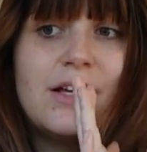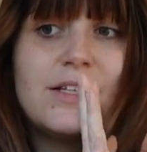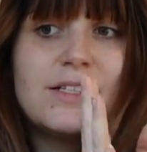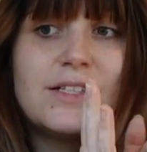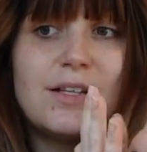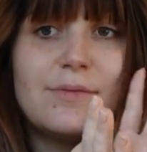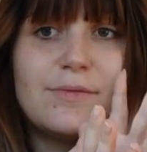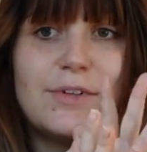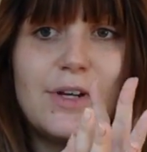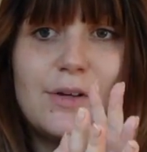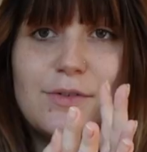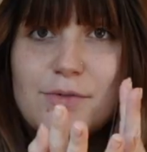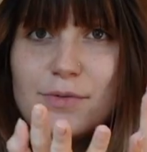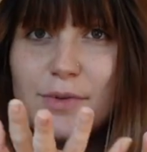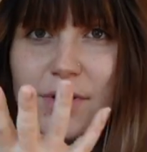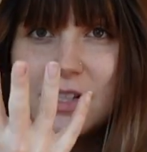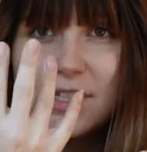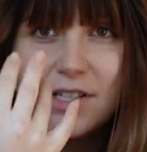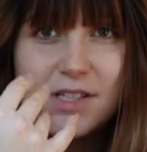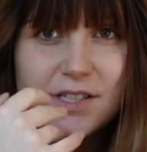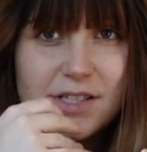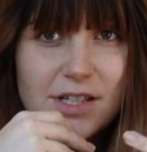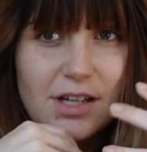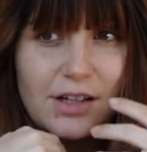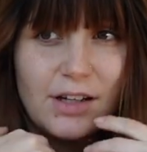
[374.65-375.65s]
sometimes when
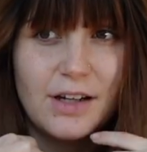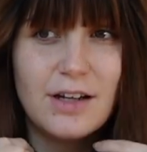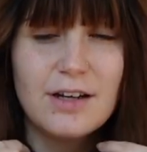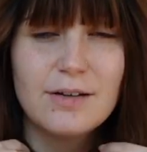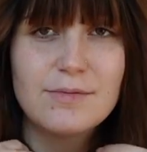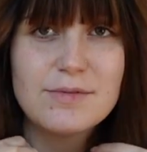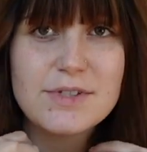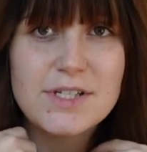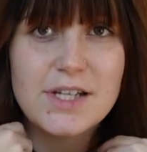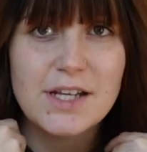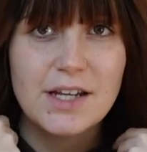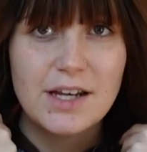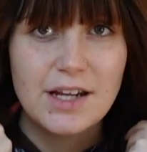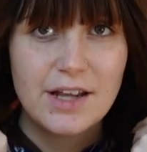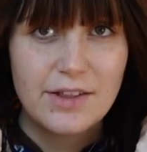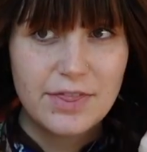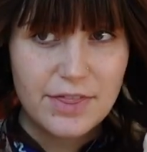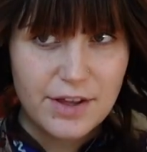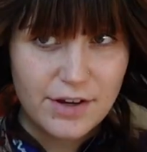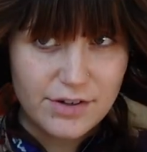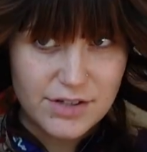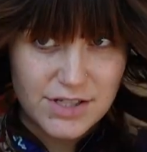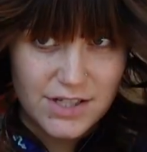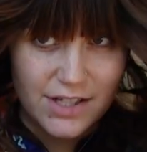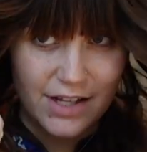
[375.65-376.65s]
the sun comes in and
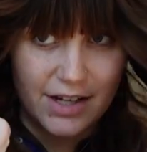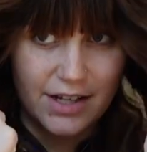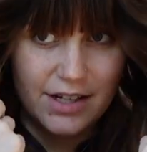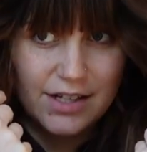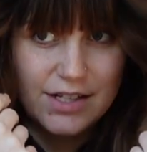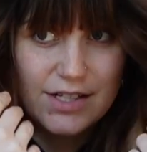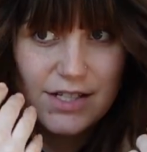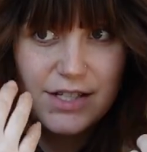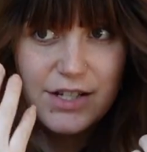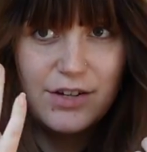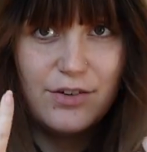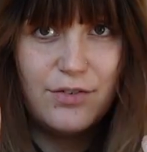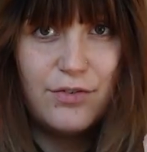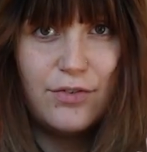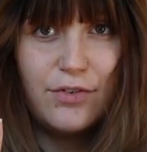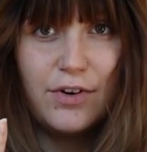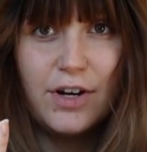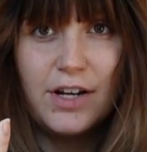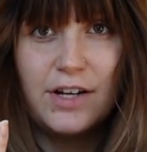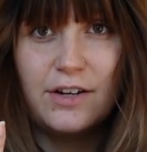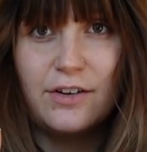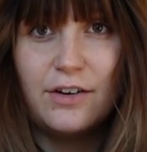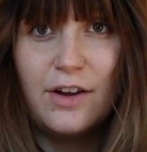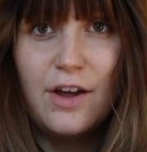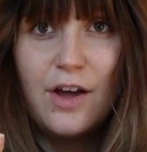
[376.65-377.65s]
there's like
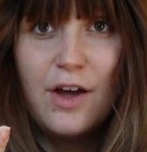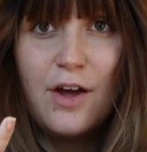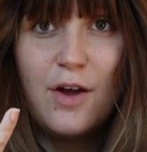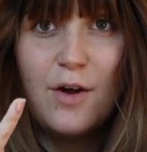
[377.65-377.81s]
different